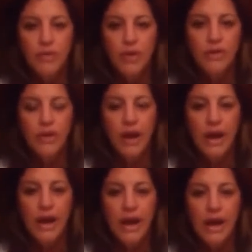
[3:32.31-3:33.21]
My friend and
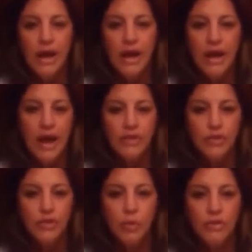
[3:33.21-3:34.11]
I
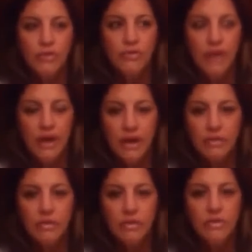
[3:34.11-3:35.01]
actually went to
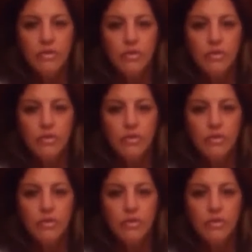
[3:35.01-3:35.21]
Vienna